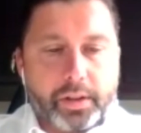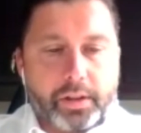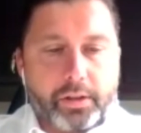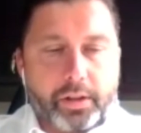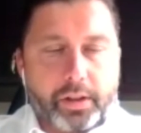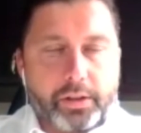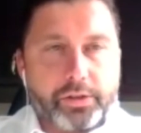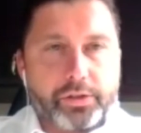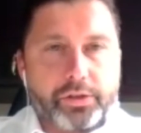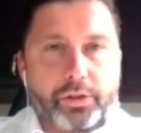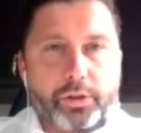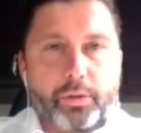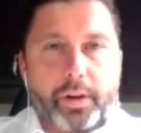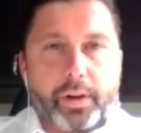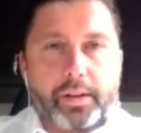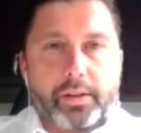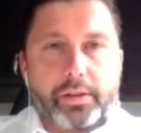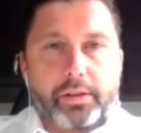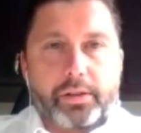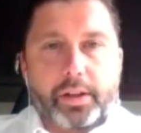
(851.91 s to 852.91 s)
not just a
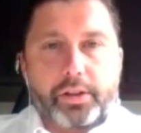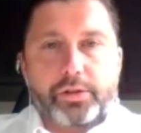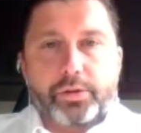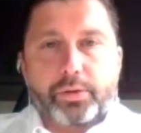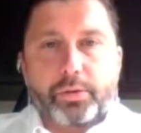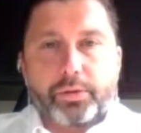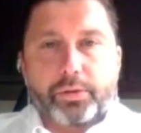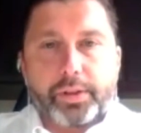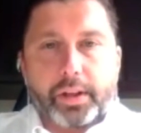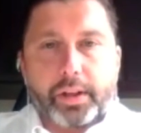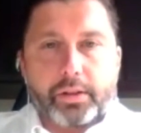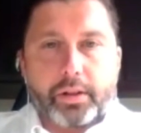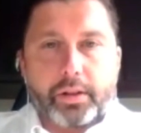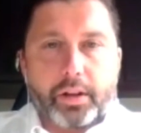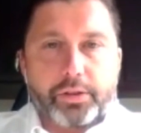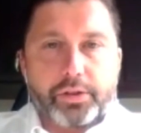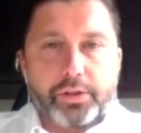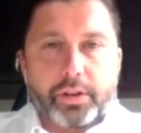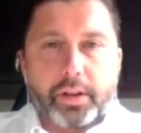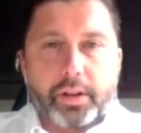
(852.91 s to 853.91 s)
great industrial and
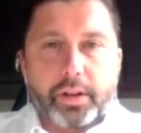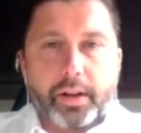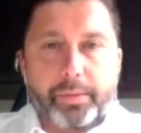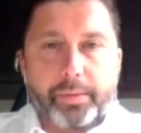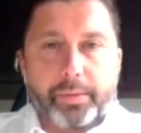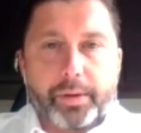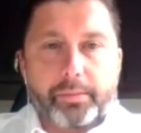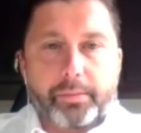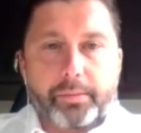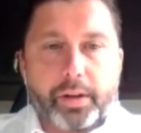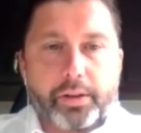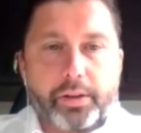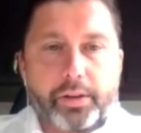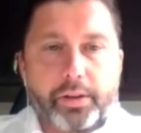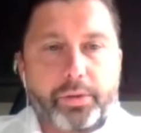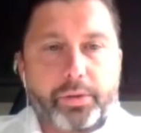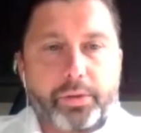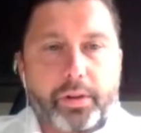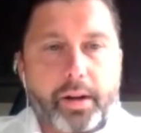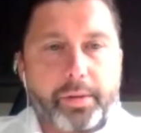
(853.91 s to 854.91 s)
technology company, but
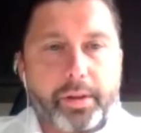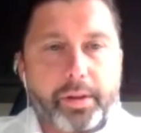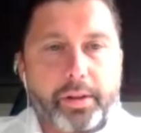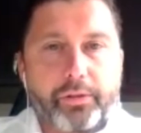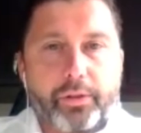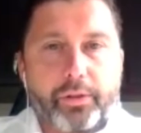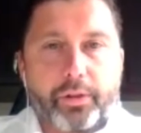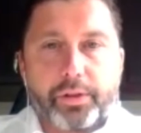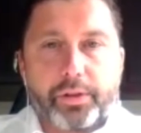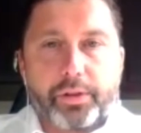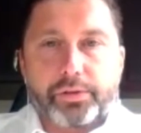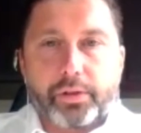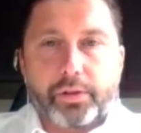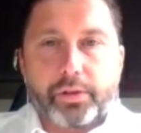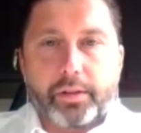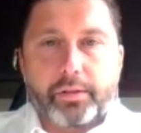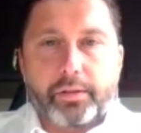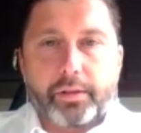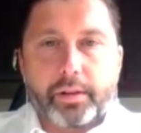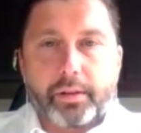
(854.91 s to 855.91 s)
also a company focused
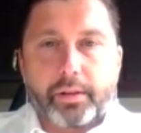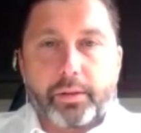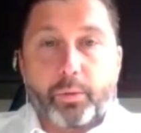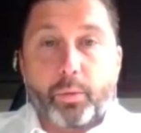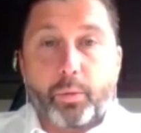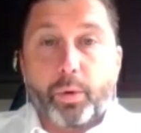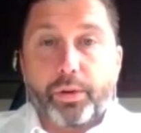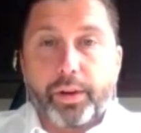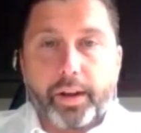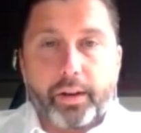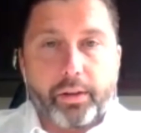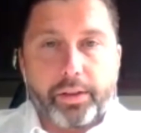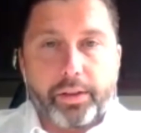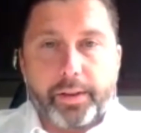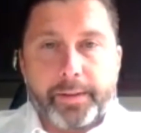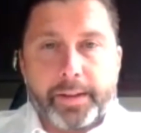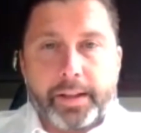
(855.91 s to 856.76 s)
on the world health.